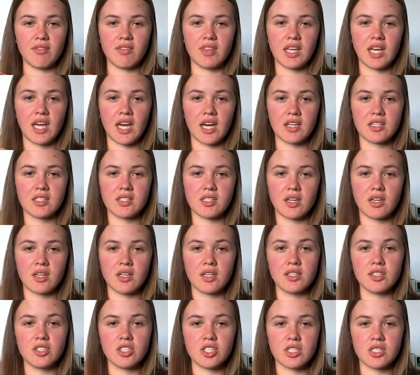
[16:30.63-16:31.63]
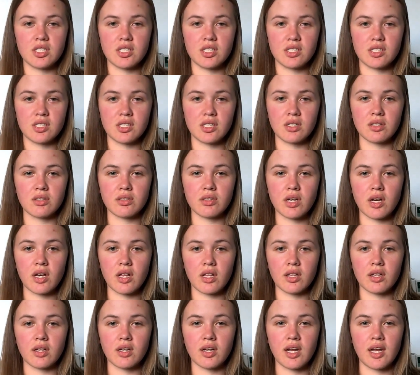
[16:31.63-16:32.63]
the Caston and just the single
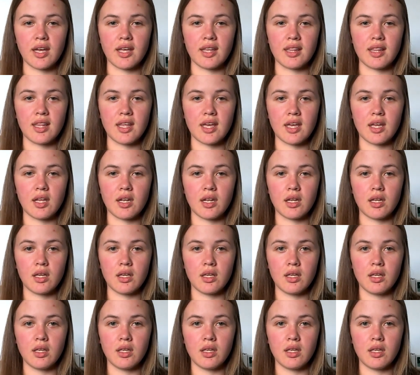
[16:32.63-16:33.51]
color, and then